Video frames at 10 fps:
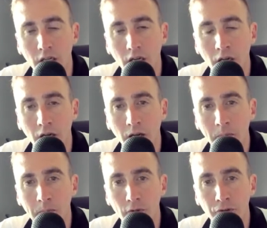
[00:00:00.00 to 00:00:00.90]

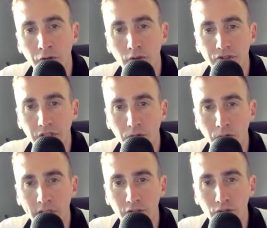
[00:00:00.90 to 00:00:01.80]
Dual
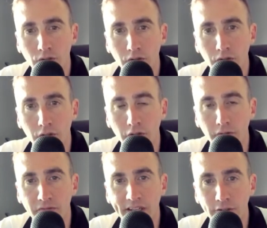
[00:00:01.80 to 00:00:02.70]
sequential or
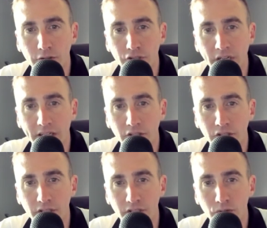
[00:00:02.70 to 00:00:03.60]
vector change
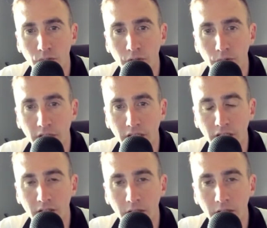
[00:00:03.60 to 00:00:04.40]
is when we